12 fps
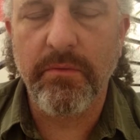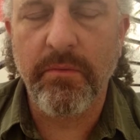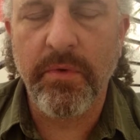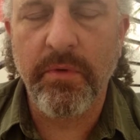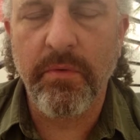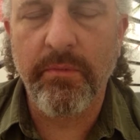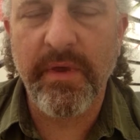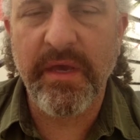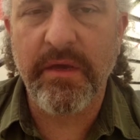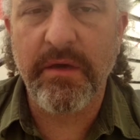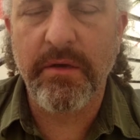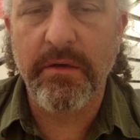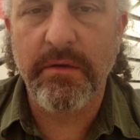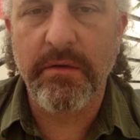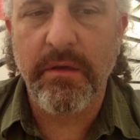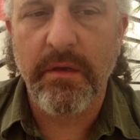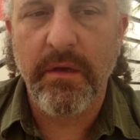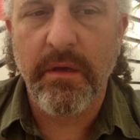we will make
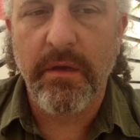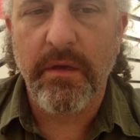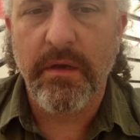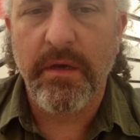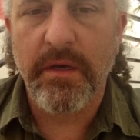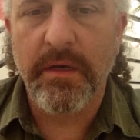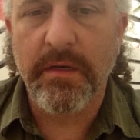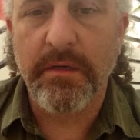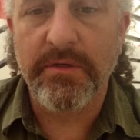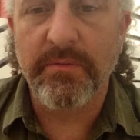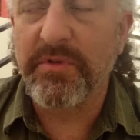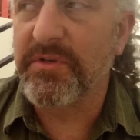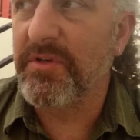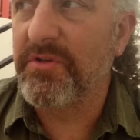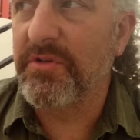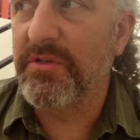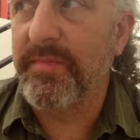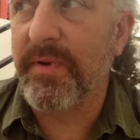some
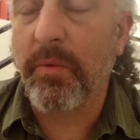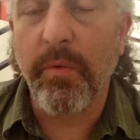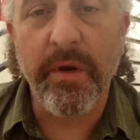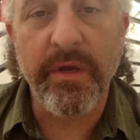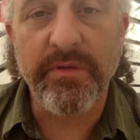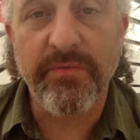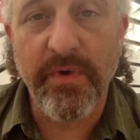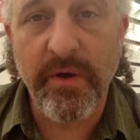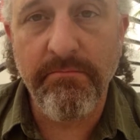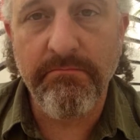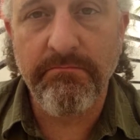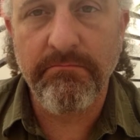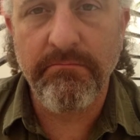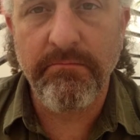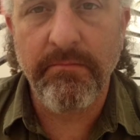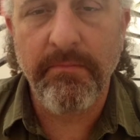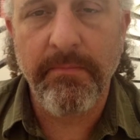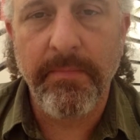decisions about where he's from,
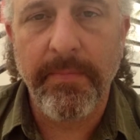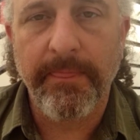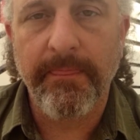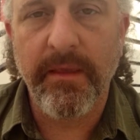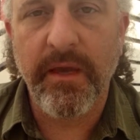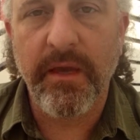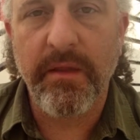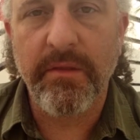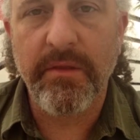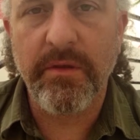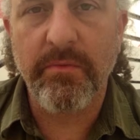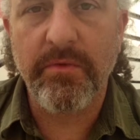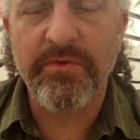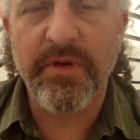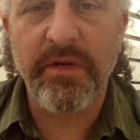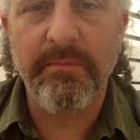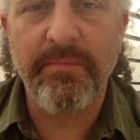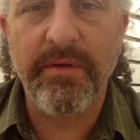and then we'll try
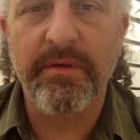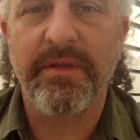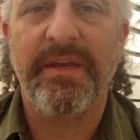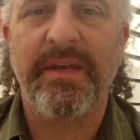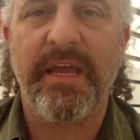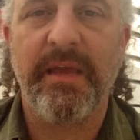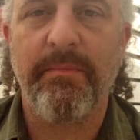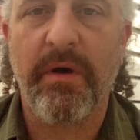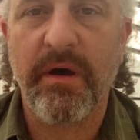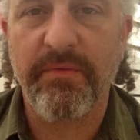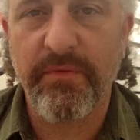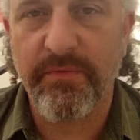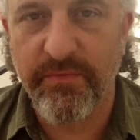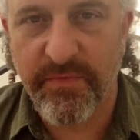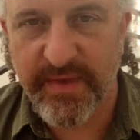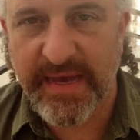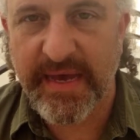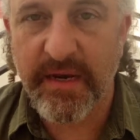to build a name off
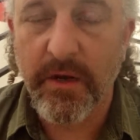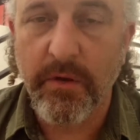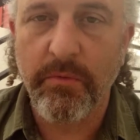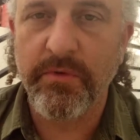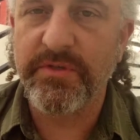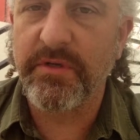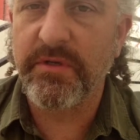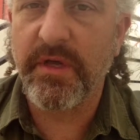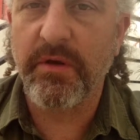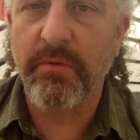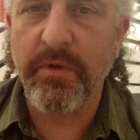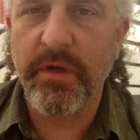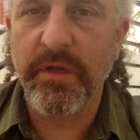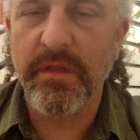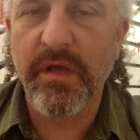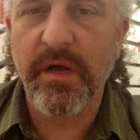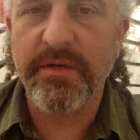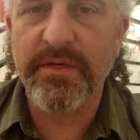of that. We're still not really
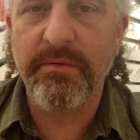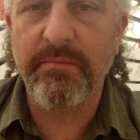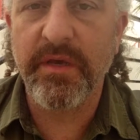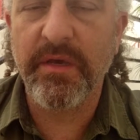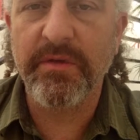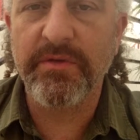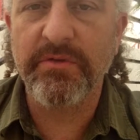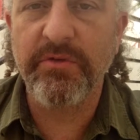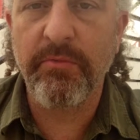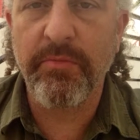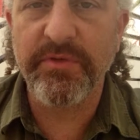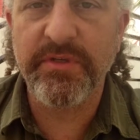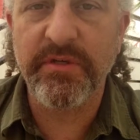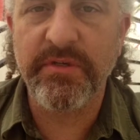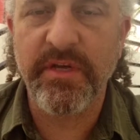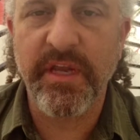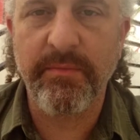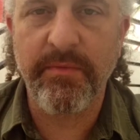locked in because nobles tend to
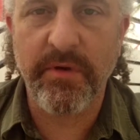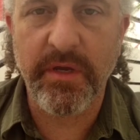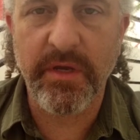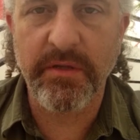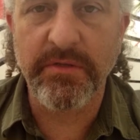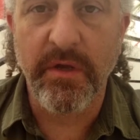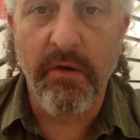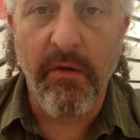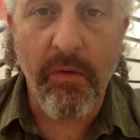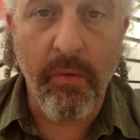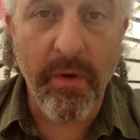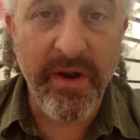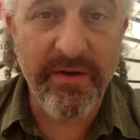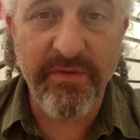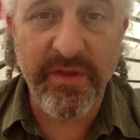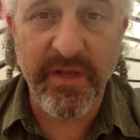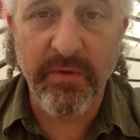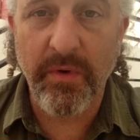name their kids whatever
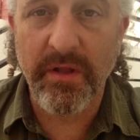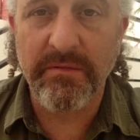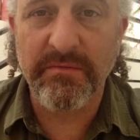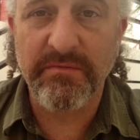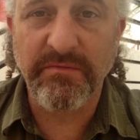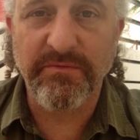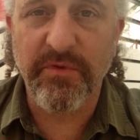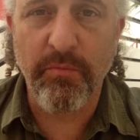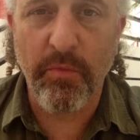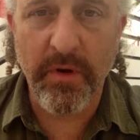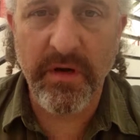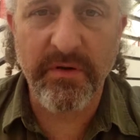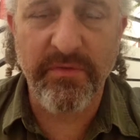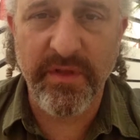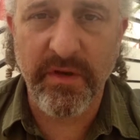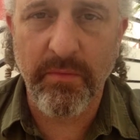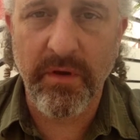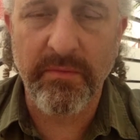they want from wherever they
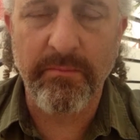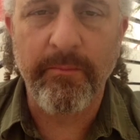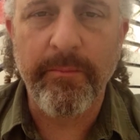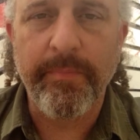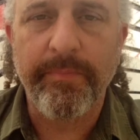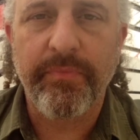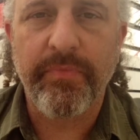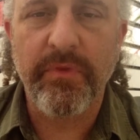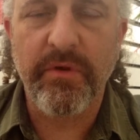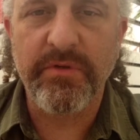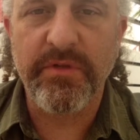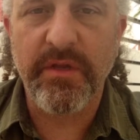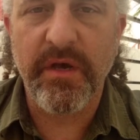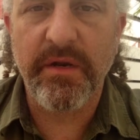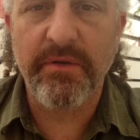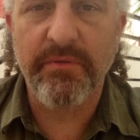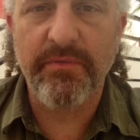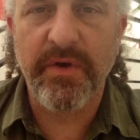want. And there's a lot
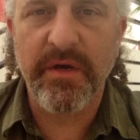of